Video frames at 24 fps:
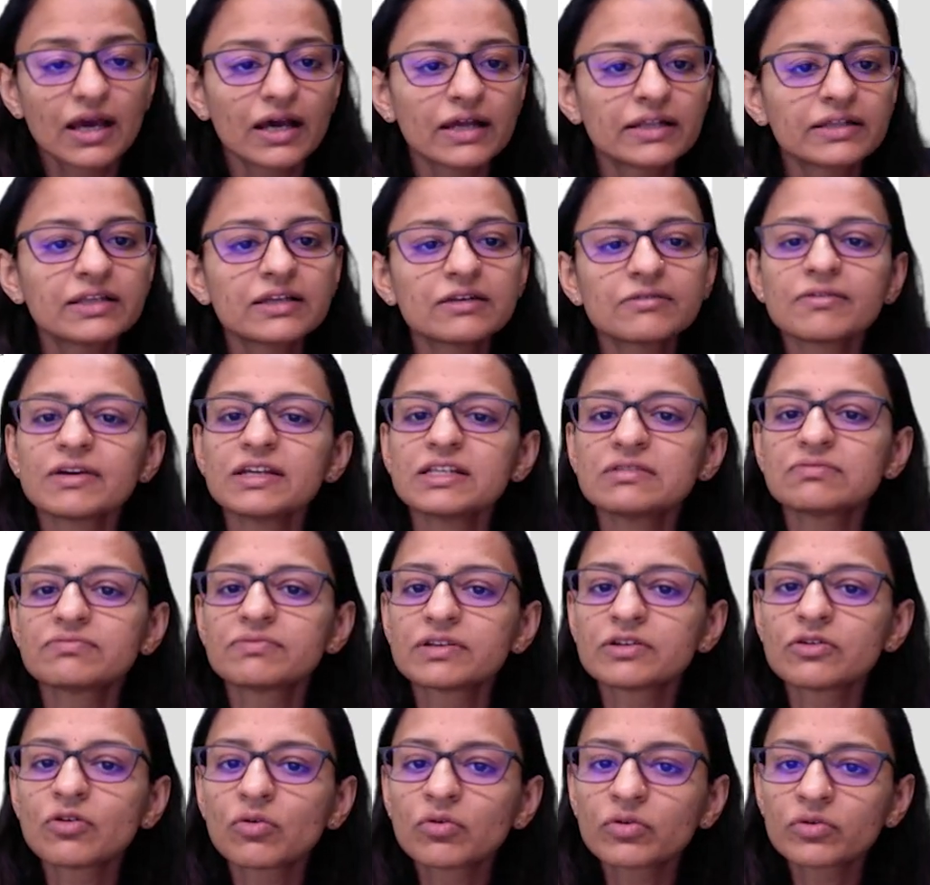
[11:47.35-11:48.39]
otherwise
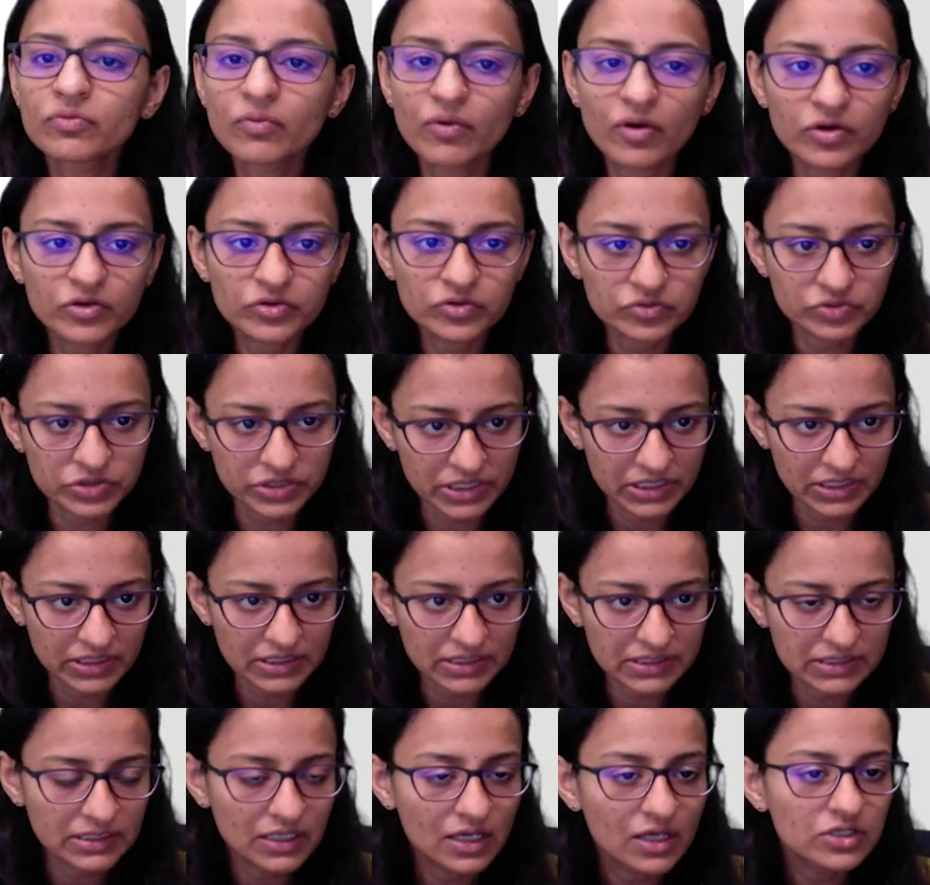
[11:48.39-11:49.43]
we don't want to see
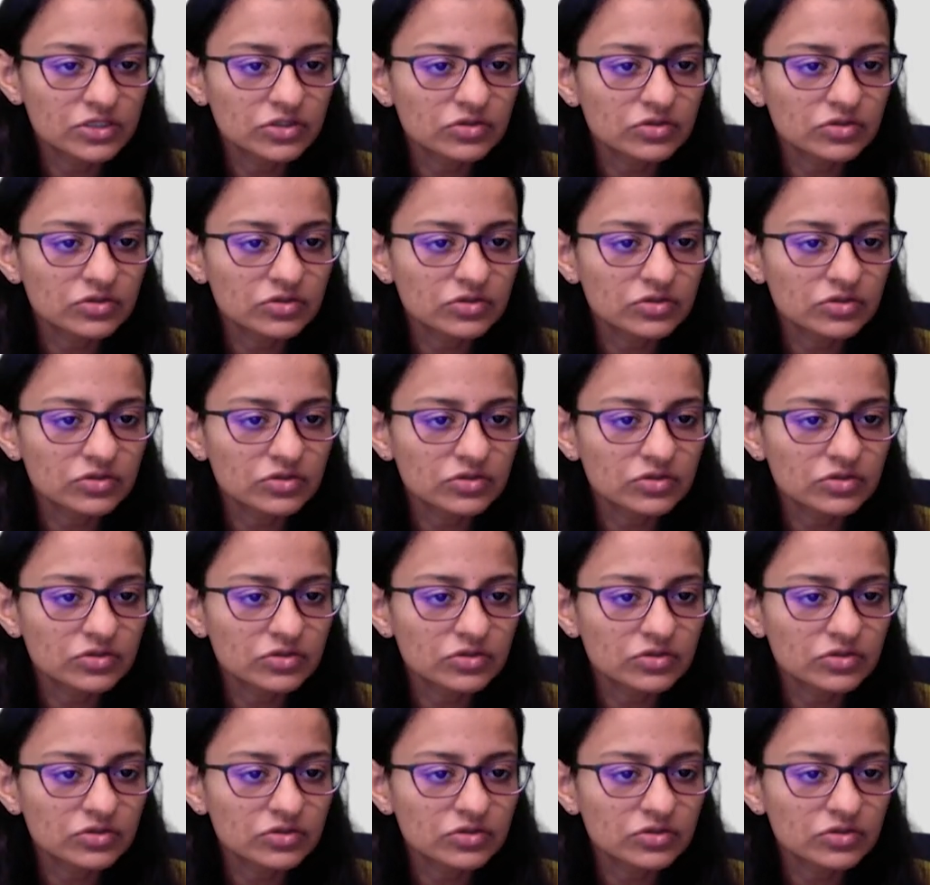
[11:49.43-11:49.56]
this.